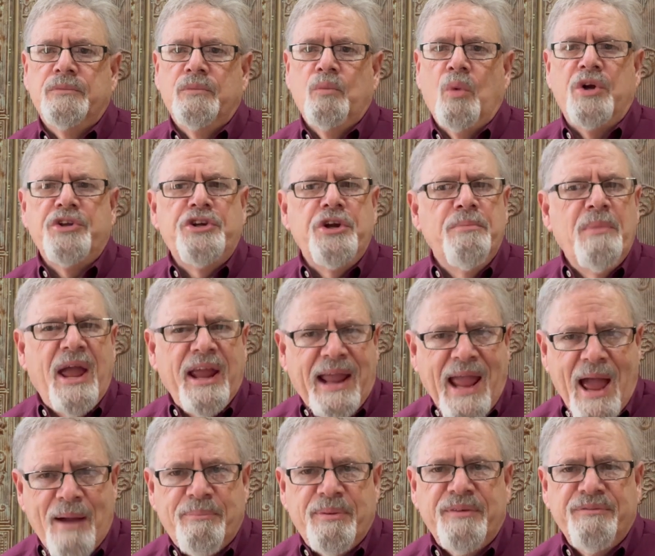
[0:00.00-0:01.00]
What you make
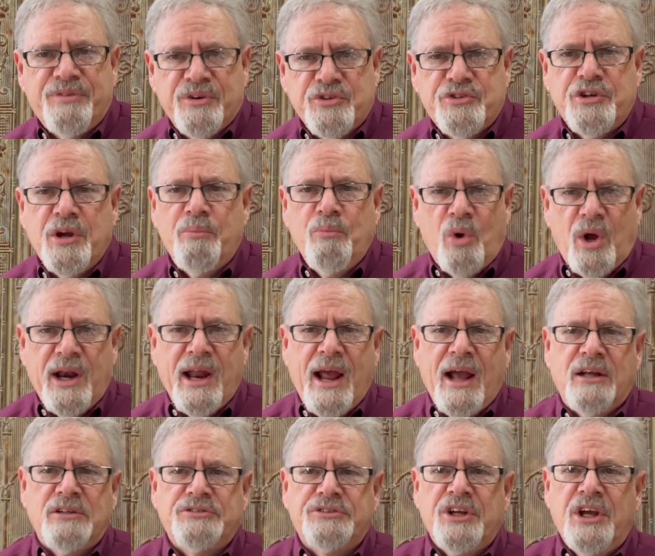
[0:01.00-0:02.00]
happen for someone
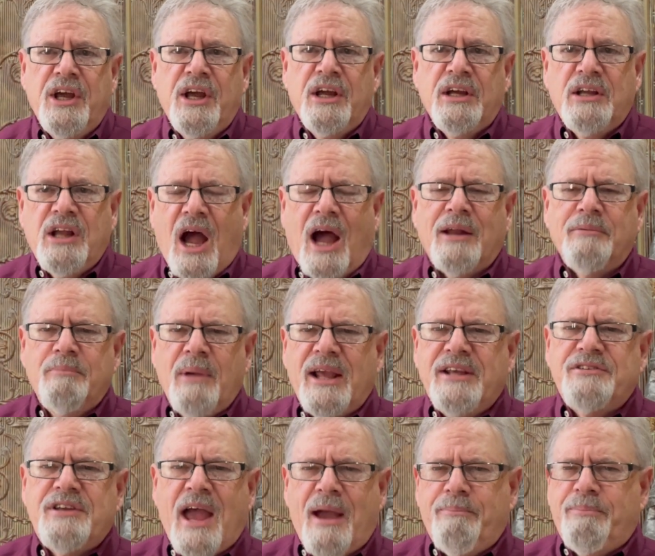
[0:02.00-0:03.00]
else, God
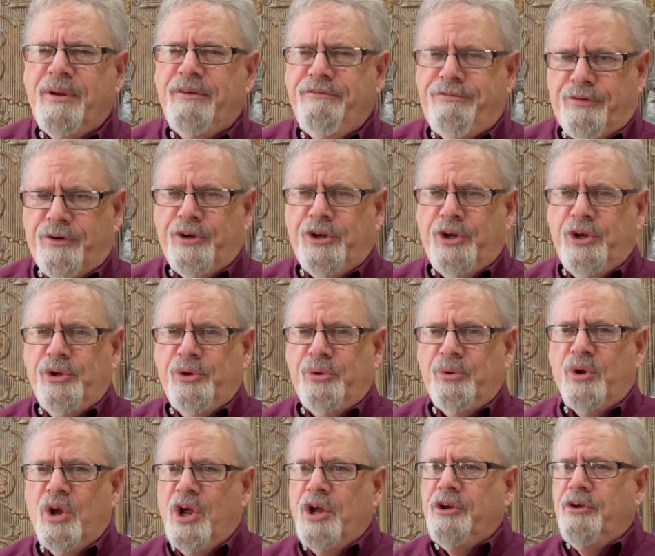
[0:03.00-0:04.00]
makes happen for
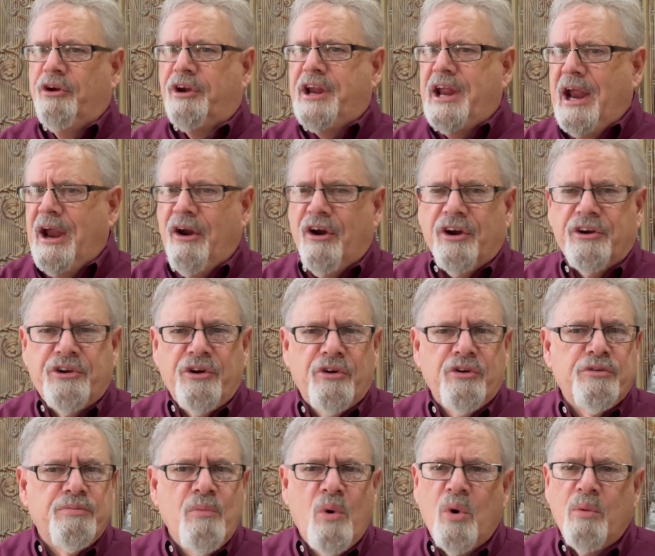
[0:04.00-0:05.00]
you. Your character
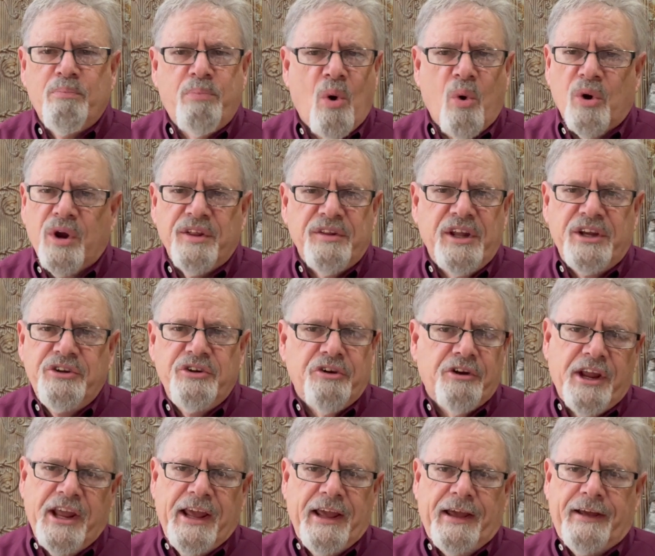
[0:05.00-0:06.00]
is more important than your
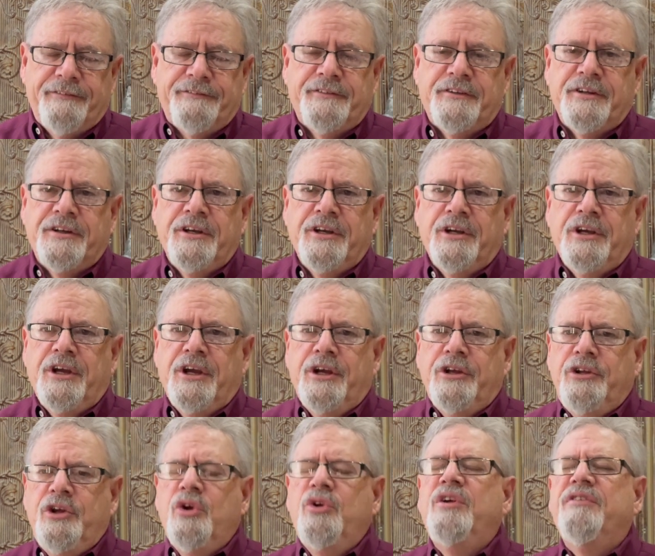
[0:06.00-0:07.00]
gift.
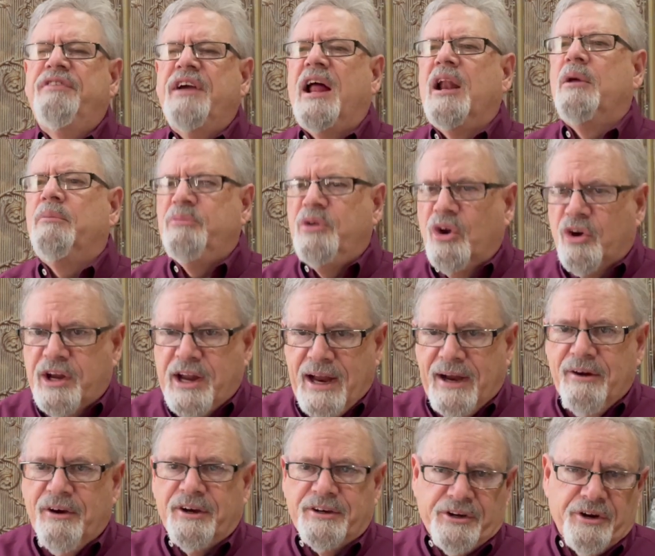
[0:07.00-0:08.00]
You develop your
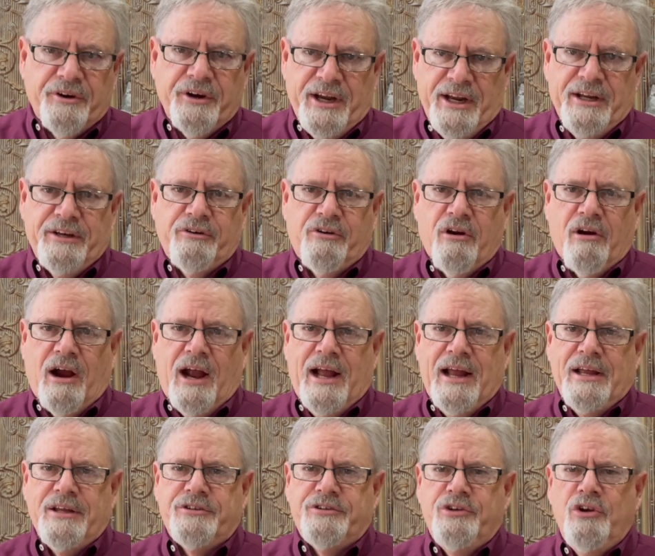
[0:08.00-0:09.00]
character in
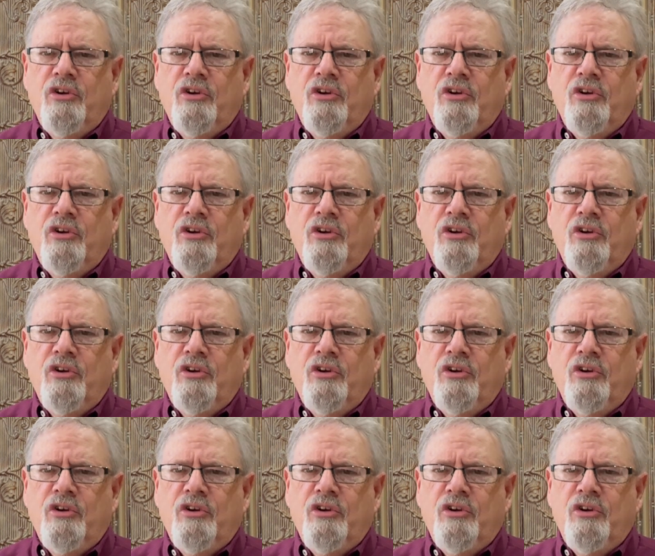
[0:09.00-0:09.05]
Christ.